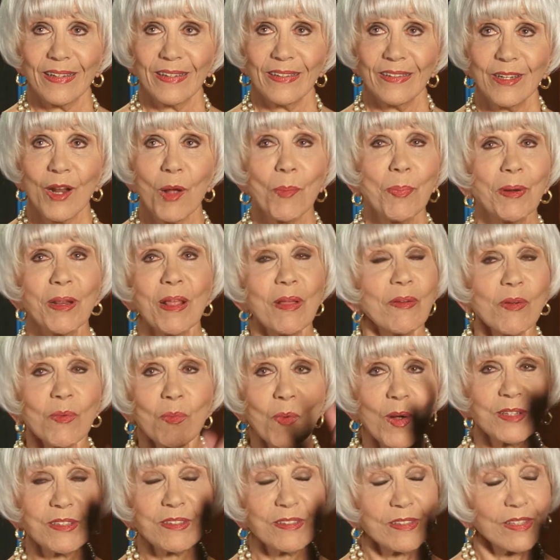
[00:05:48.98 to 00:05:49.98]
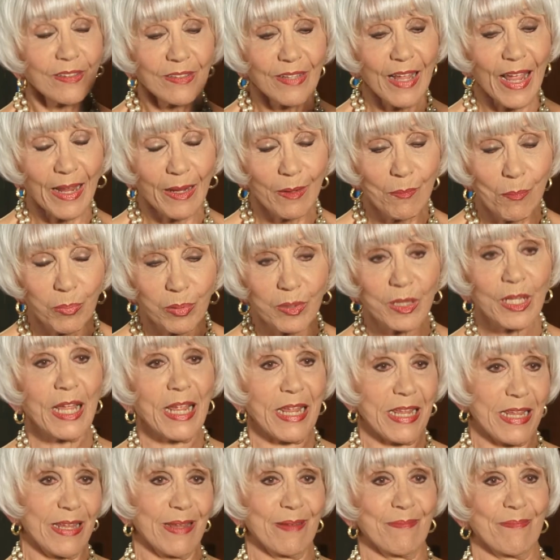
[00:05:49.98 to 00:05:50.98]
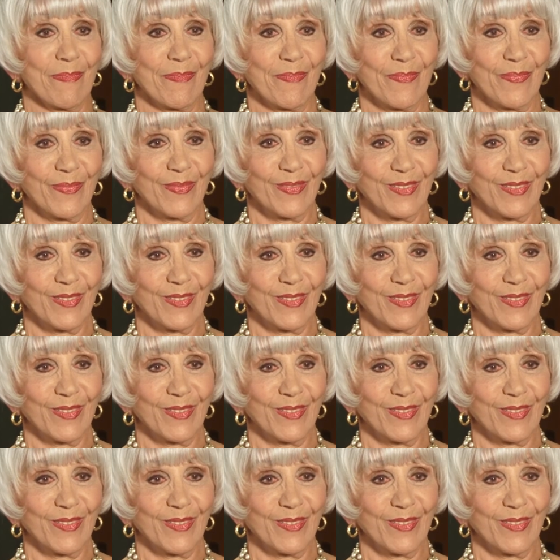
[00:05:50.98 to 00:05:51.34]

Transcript: nobody ever wants to take blame.